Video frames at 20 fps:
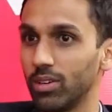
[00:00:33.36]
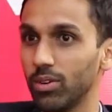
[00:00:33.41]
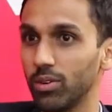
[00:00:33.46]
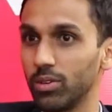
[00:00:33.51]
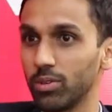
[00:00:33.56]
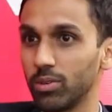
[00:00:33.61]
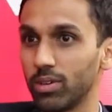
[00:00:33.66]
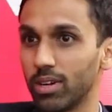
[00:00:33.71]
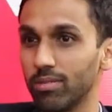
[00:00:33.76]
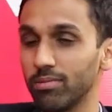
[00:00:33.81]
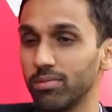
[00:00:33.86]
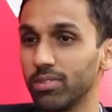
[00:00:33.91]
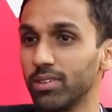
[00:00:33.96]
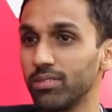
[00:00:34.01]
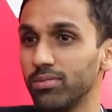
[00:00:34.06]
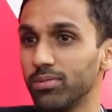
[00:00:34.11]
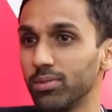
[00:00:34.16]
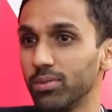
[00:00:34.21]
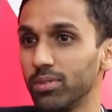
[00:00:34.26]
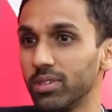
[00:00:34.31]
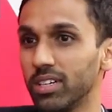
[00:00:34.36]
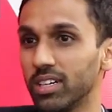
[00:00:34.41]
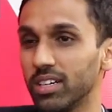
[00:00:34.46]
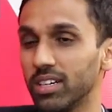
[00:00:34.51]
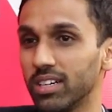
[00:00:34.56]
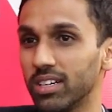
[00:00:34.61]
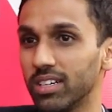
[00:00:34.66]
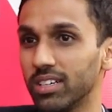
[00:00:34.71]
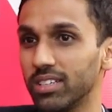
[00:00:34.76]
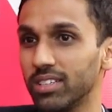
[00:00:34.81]
Go-to comfort food,
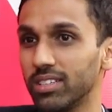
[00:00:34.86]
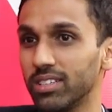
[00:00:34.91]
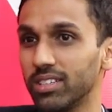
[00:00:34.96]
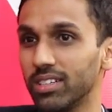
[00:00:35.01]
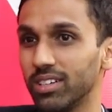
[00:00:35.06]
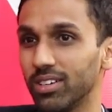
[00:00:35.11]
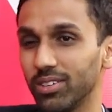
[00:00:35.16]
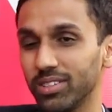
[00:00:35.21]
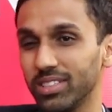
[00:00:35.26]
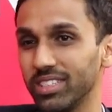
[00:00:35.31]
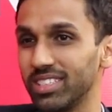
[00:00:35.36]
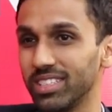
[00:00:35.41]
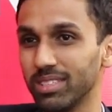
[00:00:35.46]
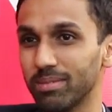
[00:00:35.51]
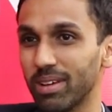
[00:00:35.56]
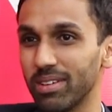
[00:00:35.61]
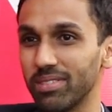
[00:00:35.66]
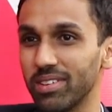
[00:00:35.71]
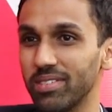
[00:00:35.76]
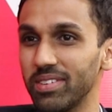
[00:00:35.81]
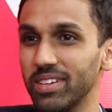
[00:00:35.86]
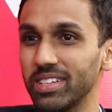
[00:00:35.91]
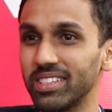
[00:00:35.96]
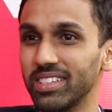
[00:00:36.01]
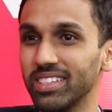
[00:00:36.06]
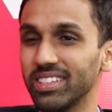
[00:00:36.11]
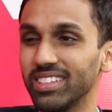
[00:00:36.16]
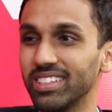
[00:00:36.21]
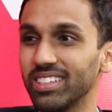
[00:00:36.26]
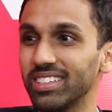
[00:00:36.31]
this is my favorite,
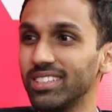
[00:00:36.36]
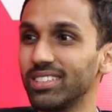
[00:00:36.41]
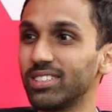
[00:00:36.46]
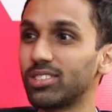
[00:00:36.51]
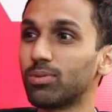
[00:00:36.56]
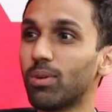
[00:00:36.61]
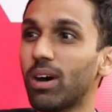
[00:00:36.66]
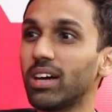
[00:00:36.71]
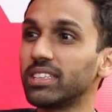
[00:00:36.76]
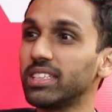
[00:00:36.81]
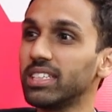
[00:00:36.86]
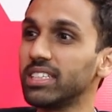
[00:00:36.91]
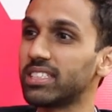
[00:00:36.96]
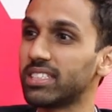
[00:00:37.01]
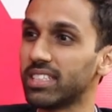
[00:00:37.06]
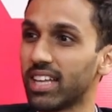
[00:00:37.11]
Swati